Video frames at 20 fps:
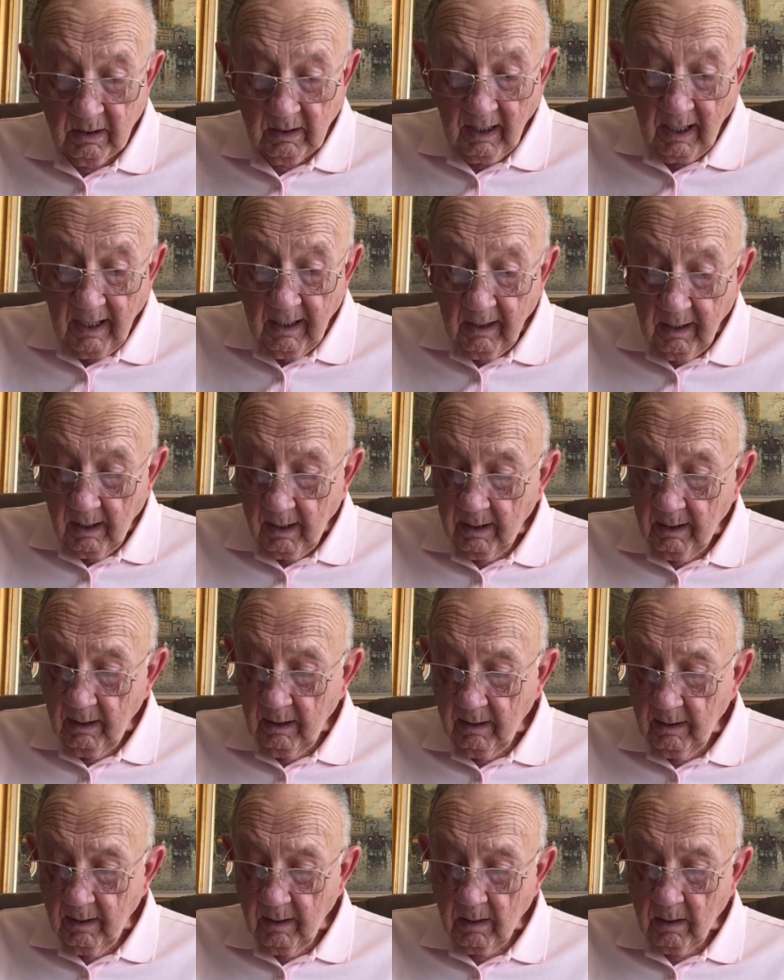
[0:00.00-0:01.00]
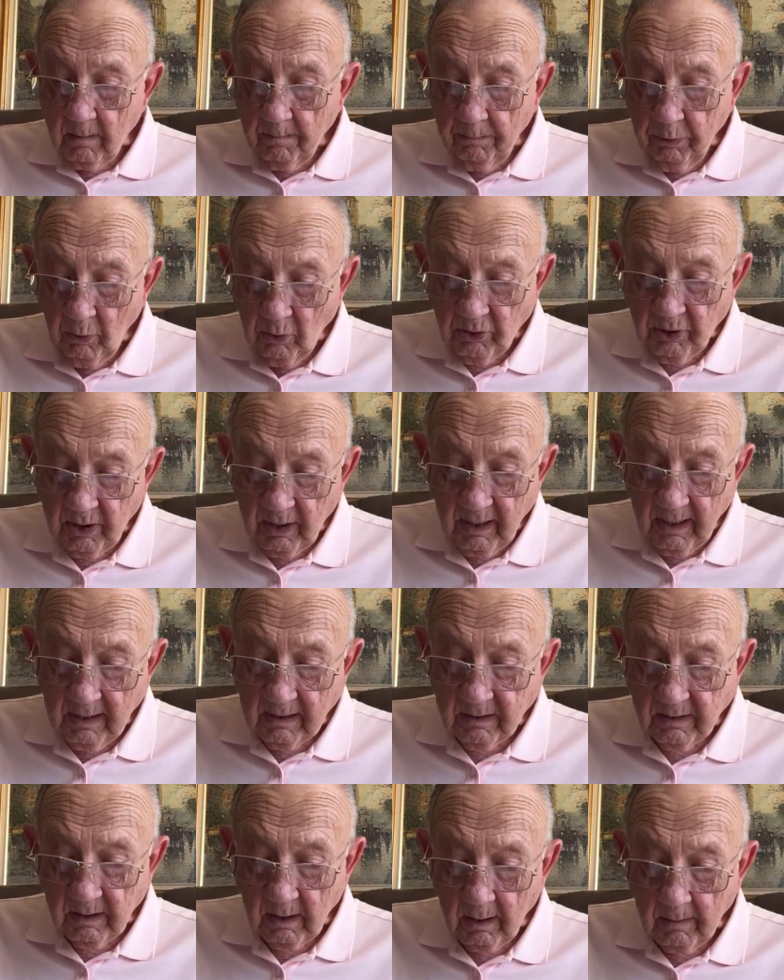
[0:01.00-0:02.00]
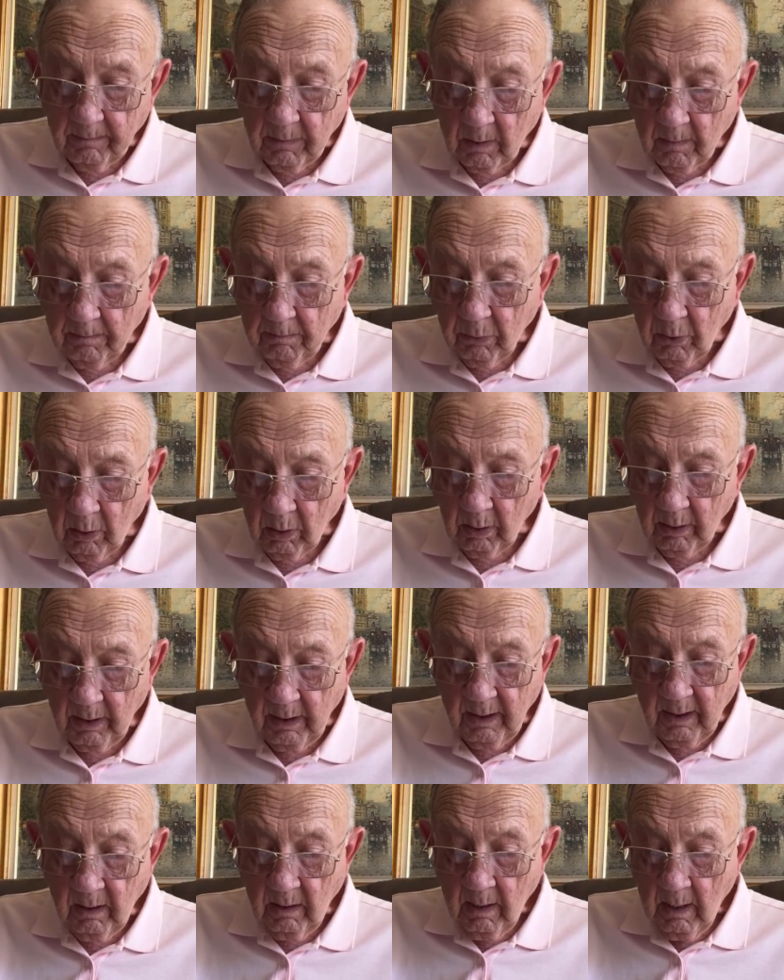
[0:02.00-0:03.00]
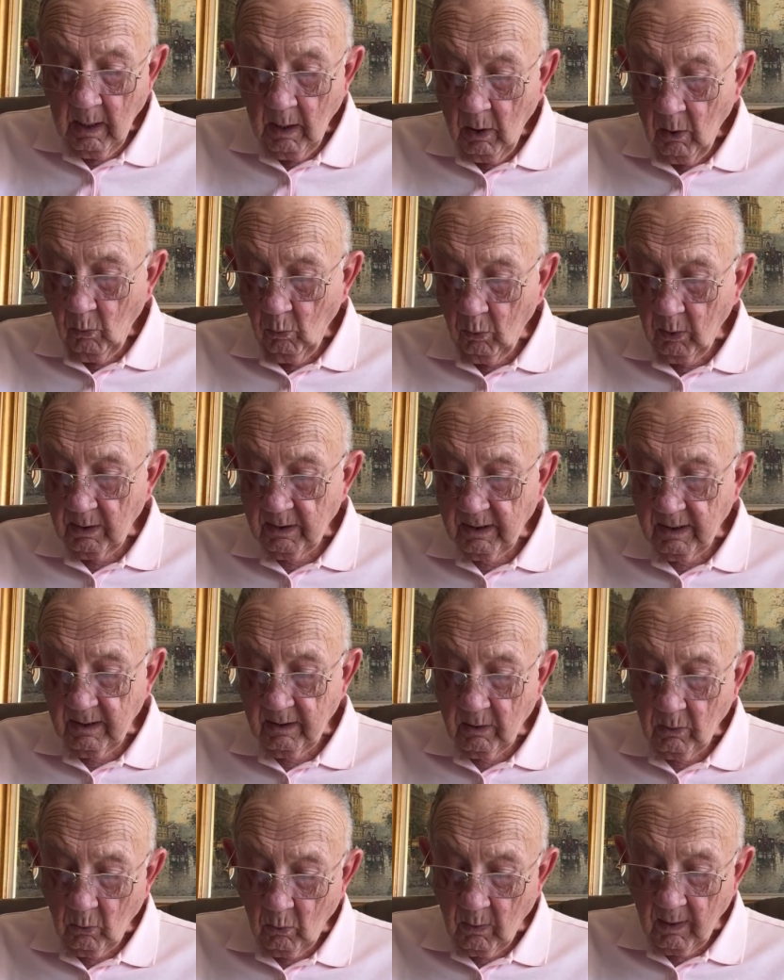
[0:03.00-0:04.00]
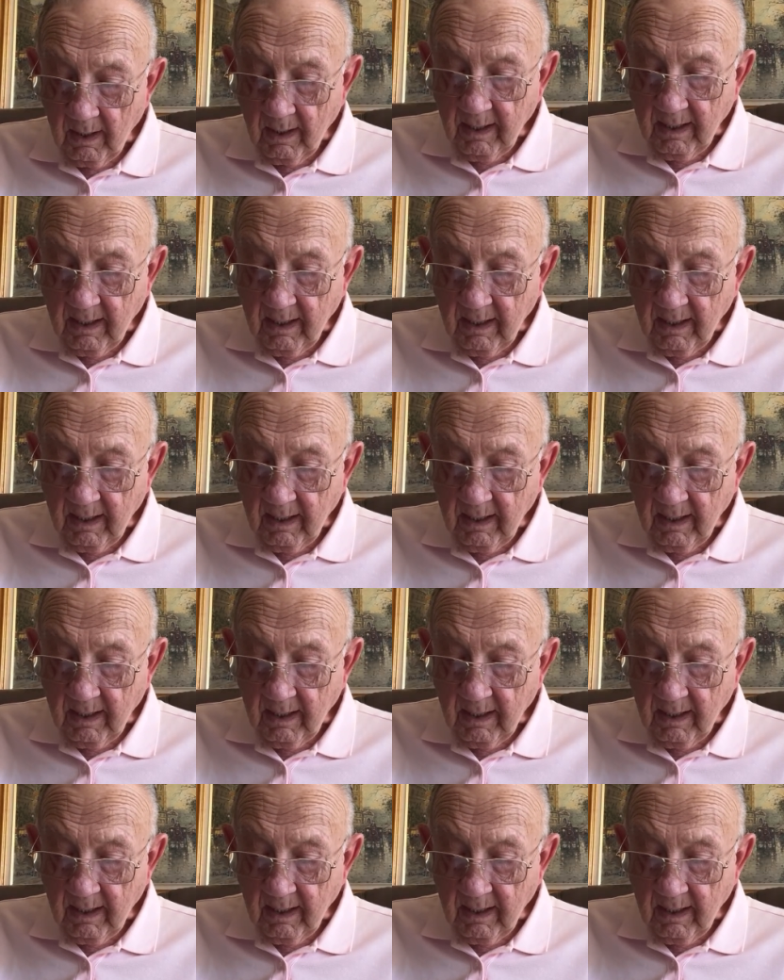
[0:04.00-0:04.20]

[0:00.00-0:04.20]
highlighted that her push against cyberbullying was in direct